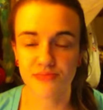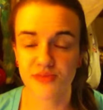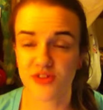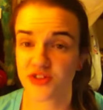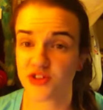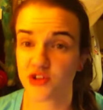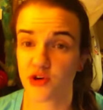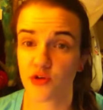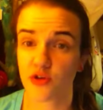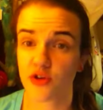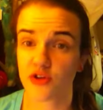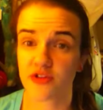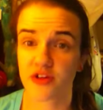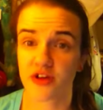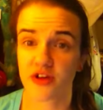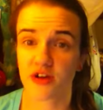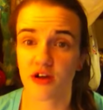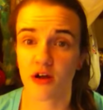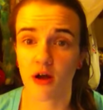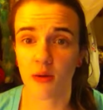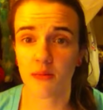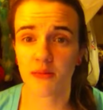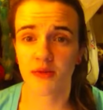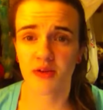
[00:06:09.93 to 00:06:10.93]
The only thing that
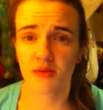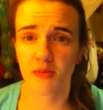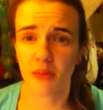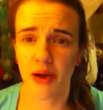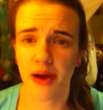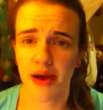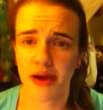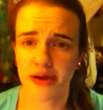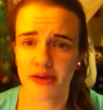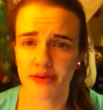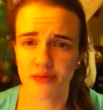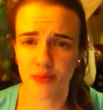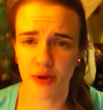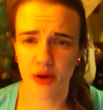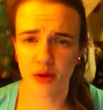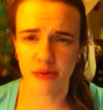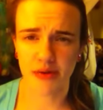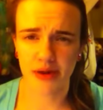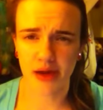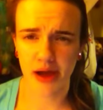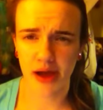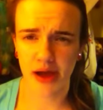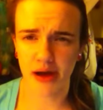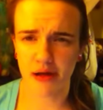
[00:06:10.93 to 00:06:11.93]
comes to mind is
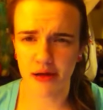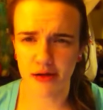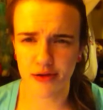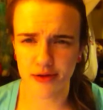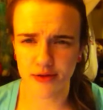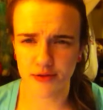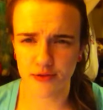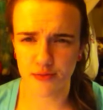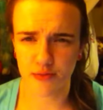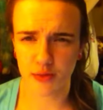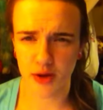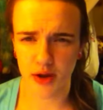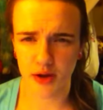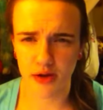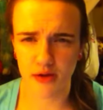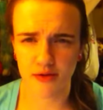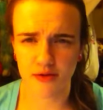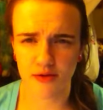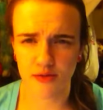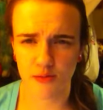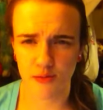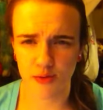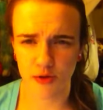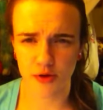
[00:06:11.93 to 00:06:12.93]
probably Alice from Alice
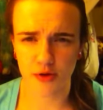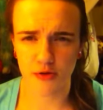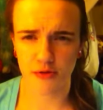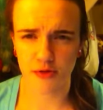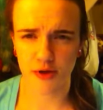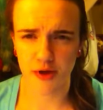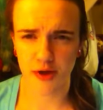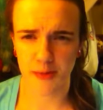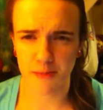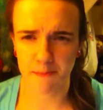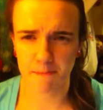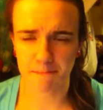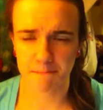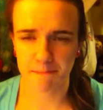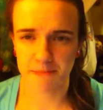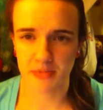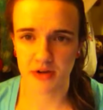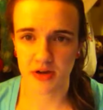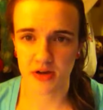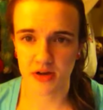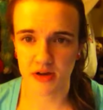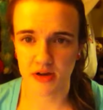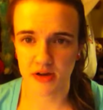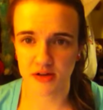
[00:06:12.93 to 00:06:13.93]
in Wonderland.
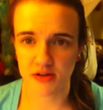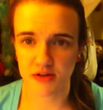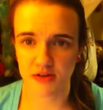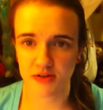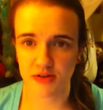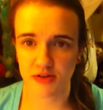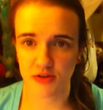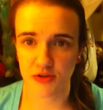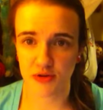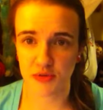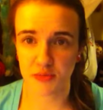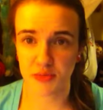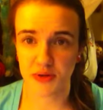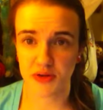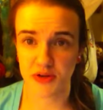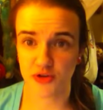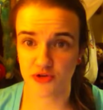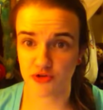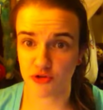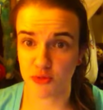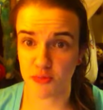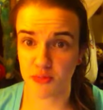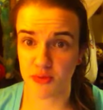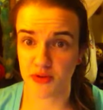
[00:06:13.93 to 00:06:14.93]
Because you'd be
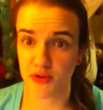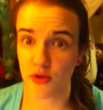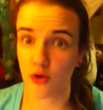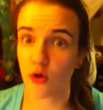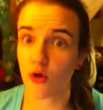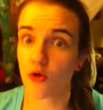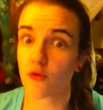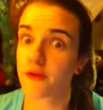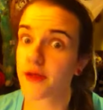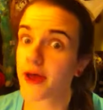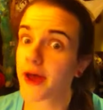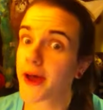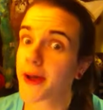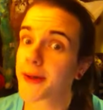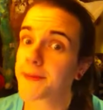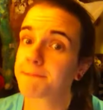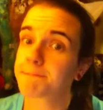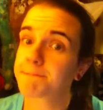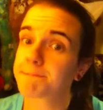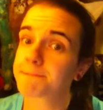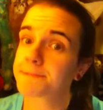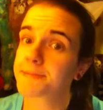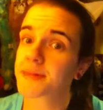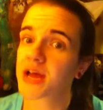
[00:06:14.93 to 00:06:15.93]
tripping the whole time.
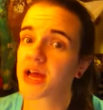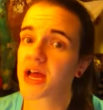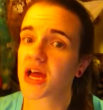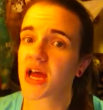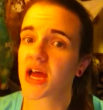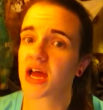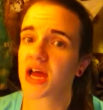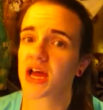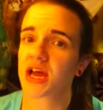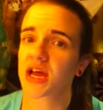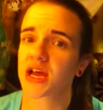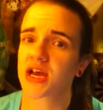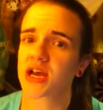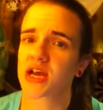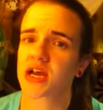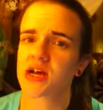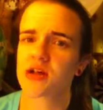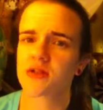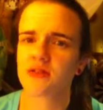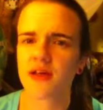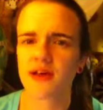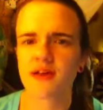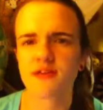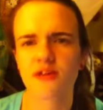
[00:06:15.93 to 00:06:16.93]
And
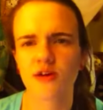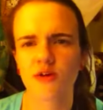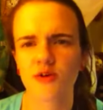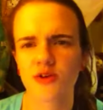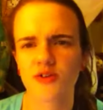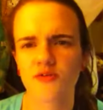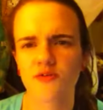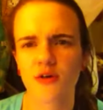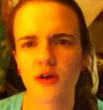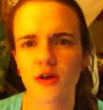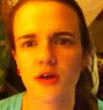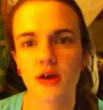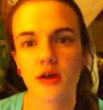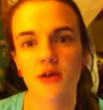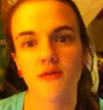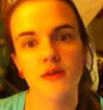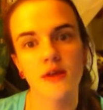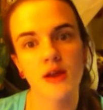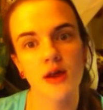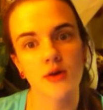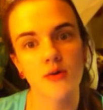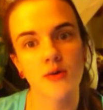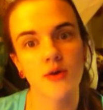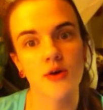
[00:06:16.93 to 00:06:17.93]
that's always fun. Not that
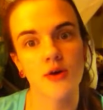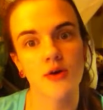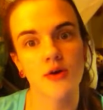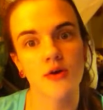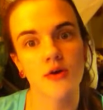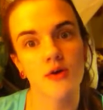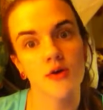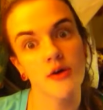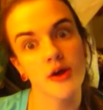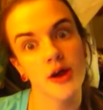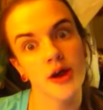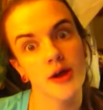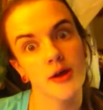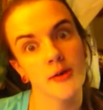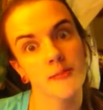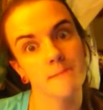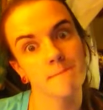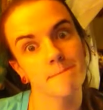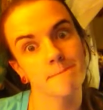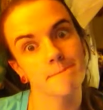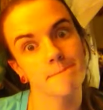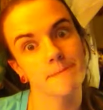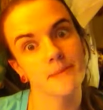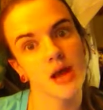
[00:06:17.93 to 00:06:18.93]
I would know. Okay,
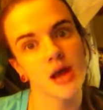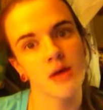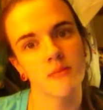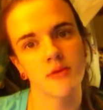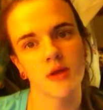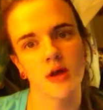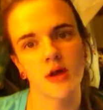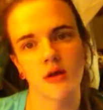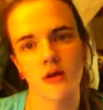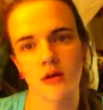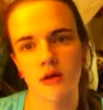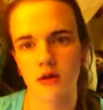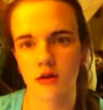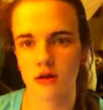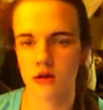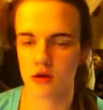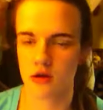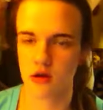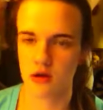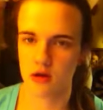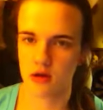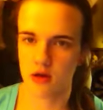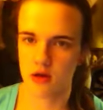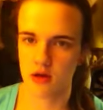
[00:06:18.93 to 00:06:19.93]
I'm done.
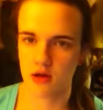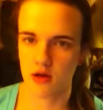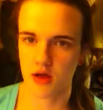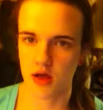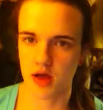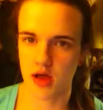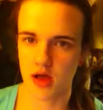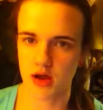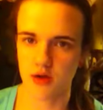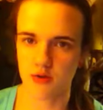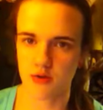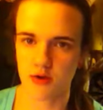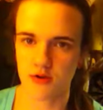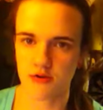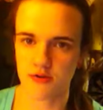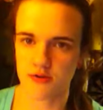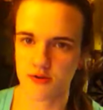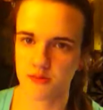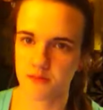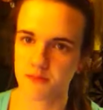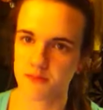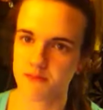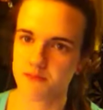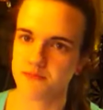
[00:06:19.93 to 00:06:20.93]
Anyways,
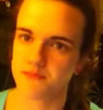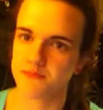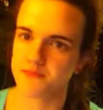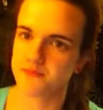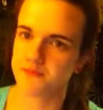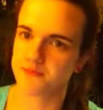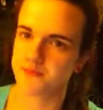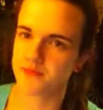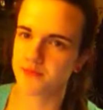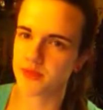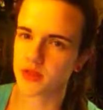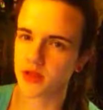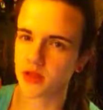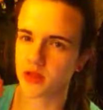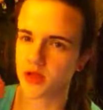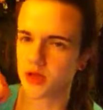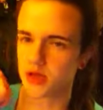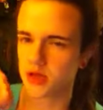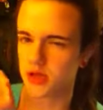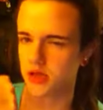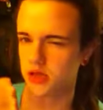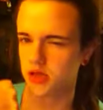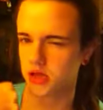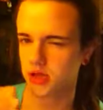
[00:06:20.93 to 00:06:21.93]

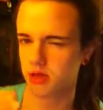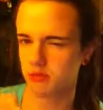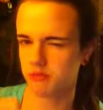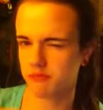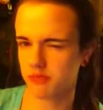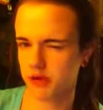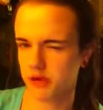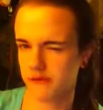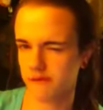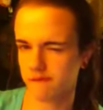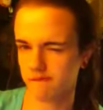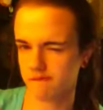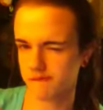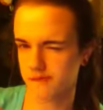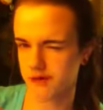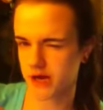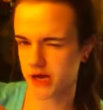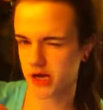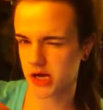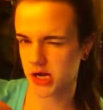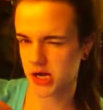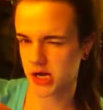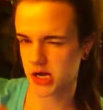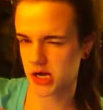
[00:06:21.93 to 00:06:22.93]
keep being funny.